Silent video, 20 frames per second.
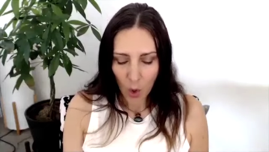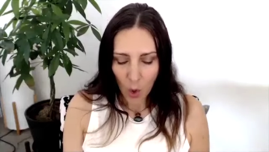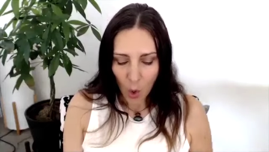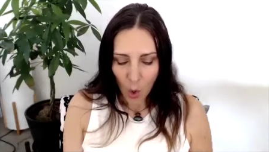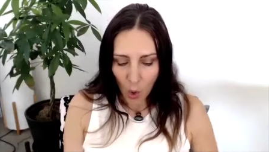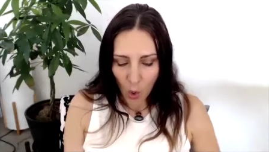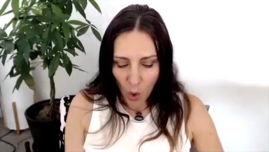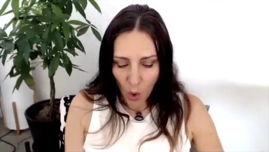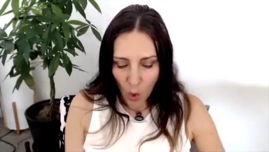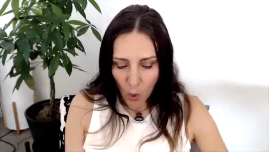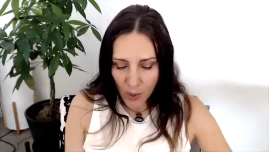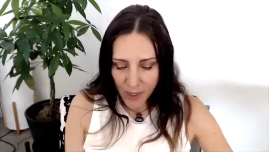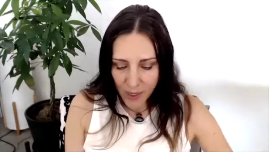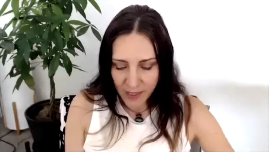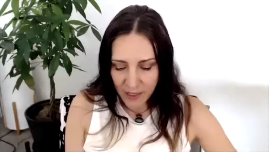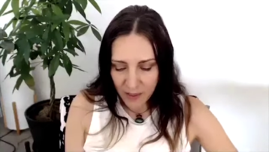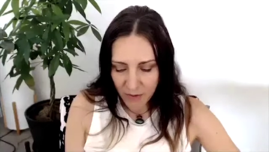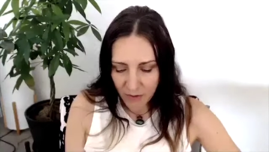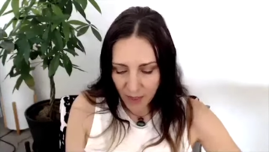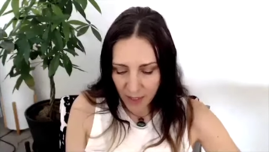or we
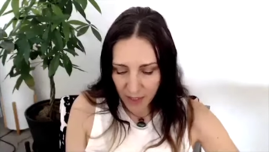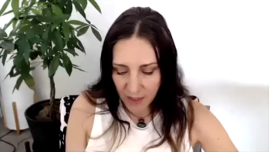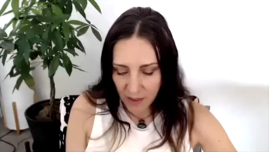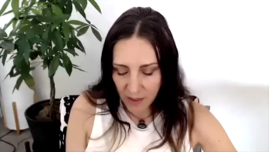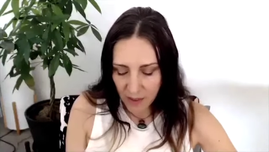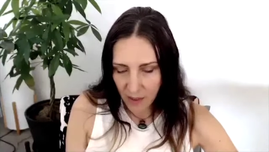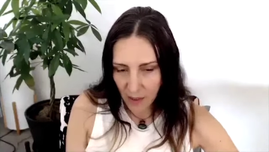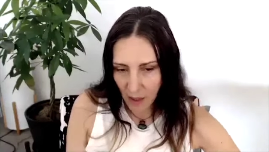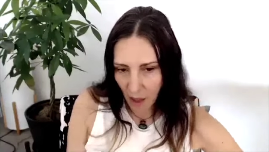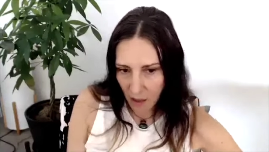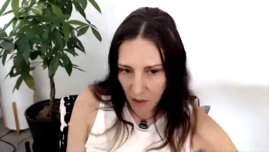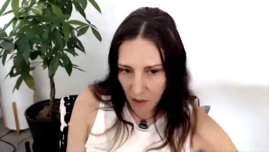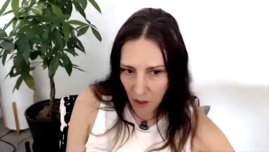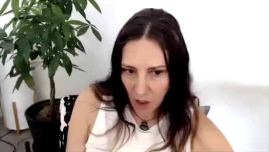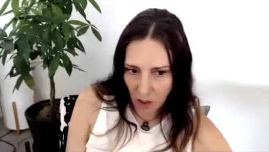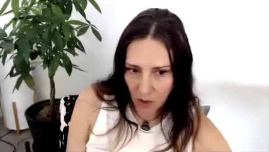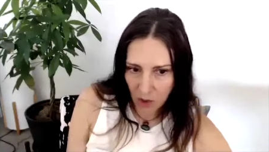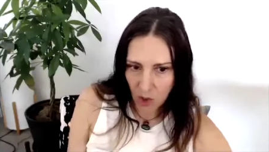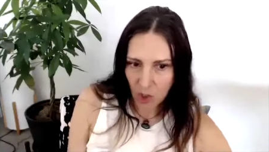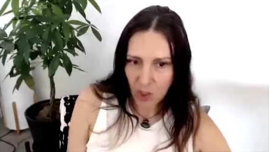defend it
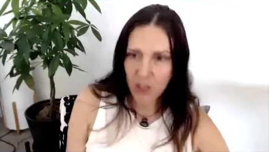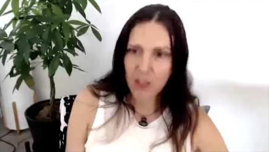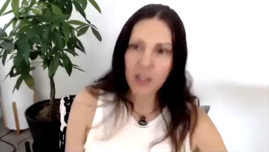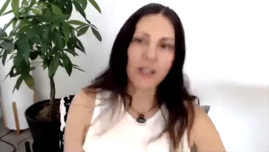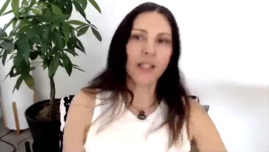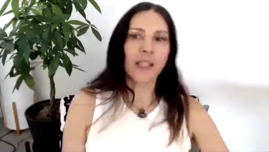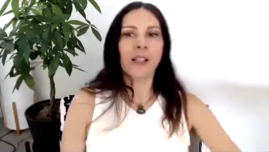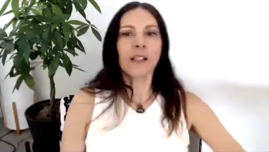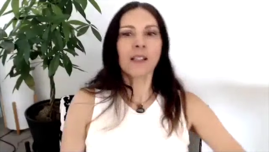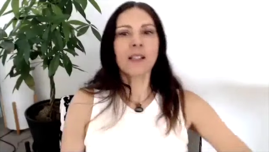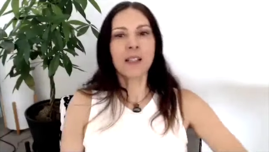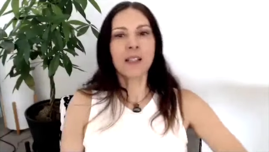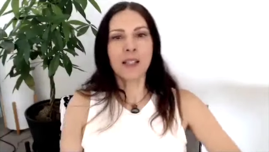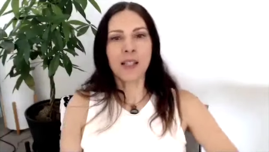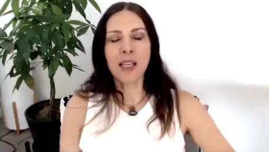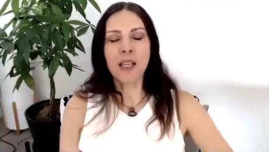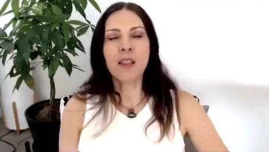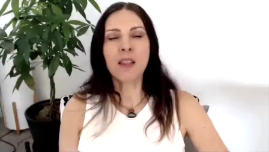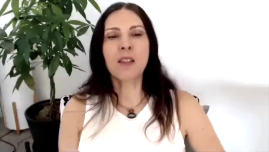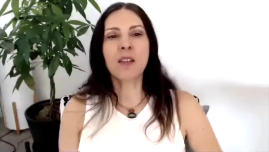unconsciously
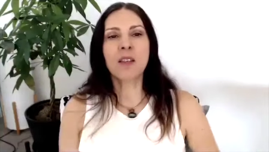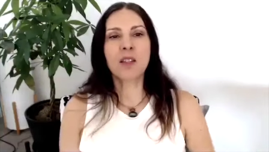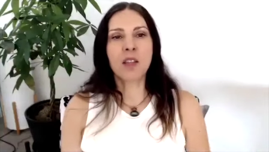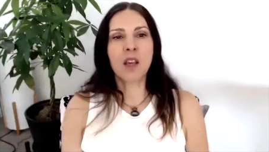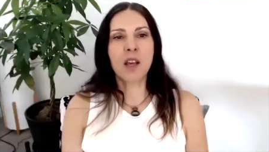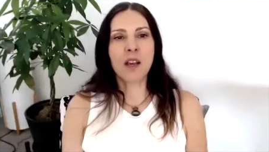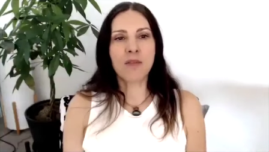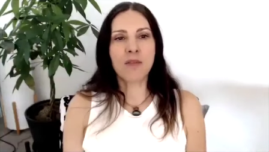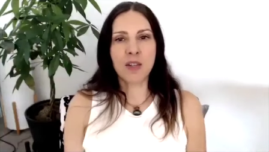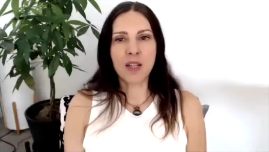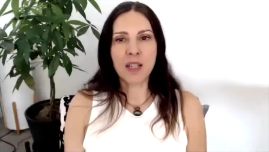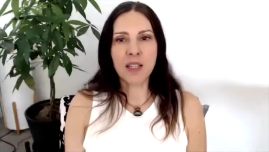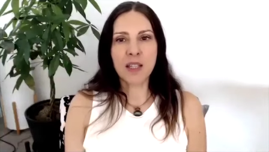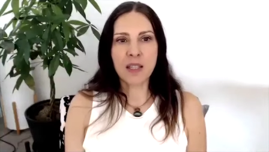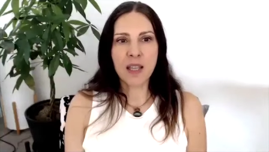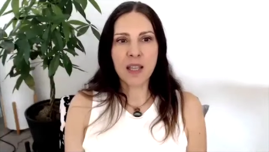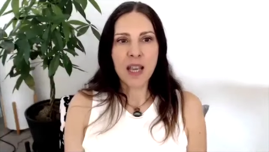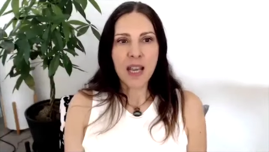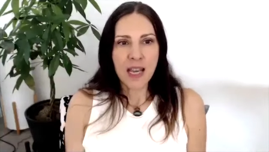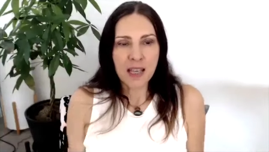underneath the surface
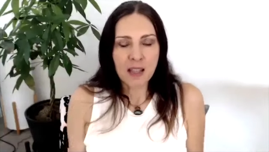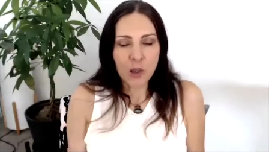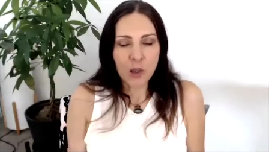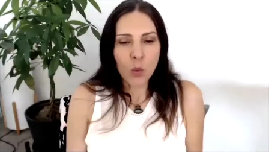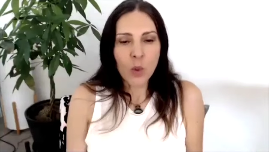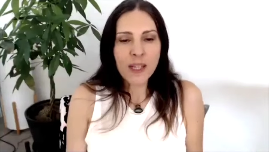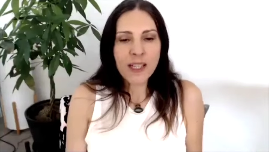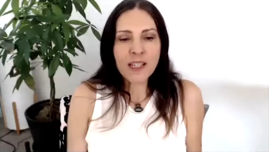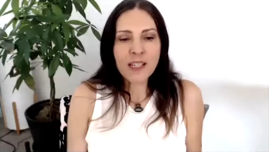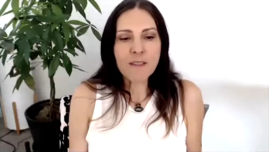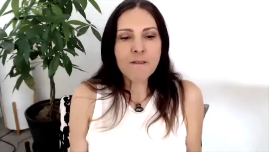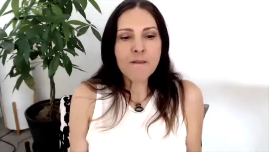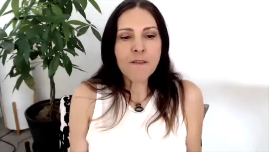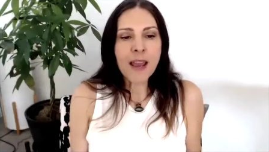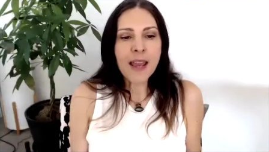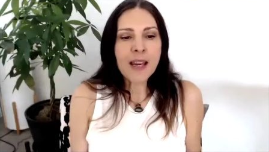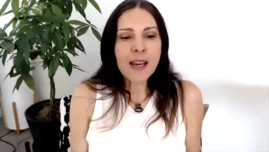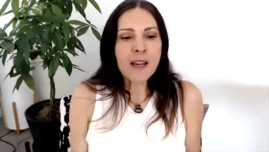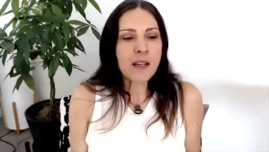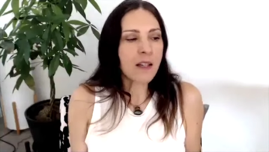in that we
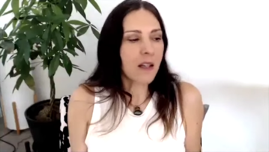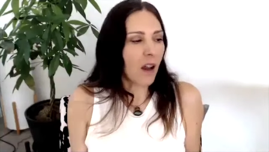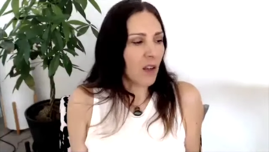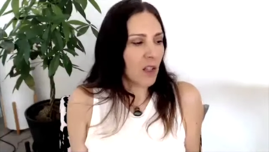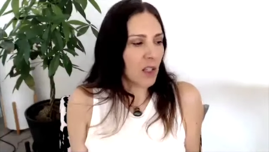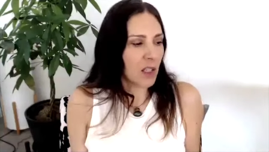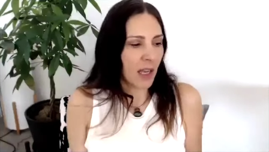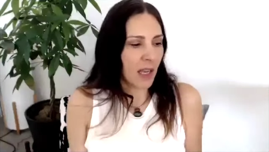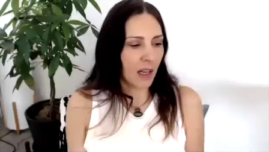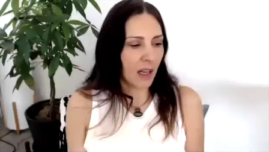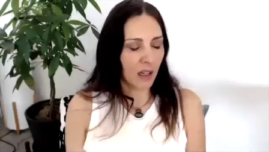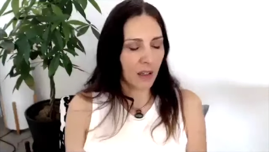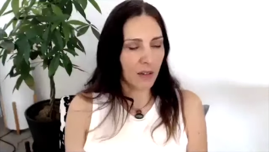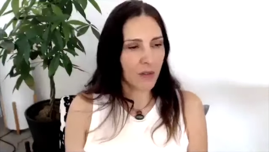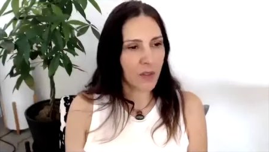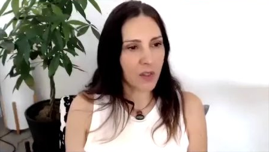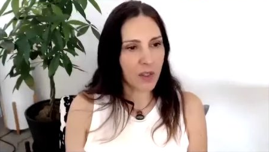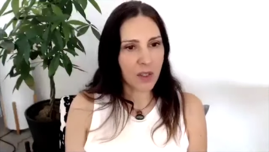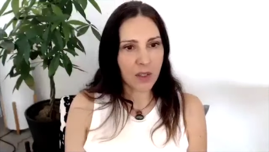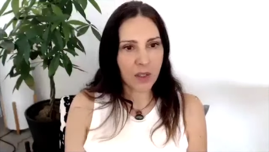defend
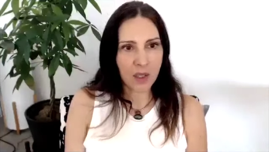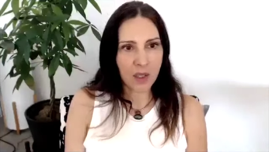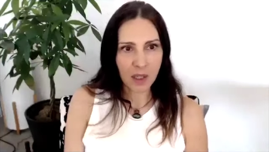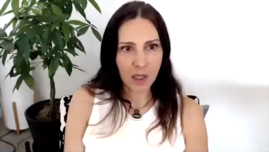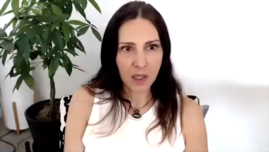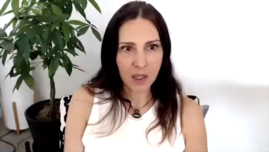ourselves.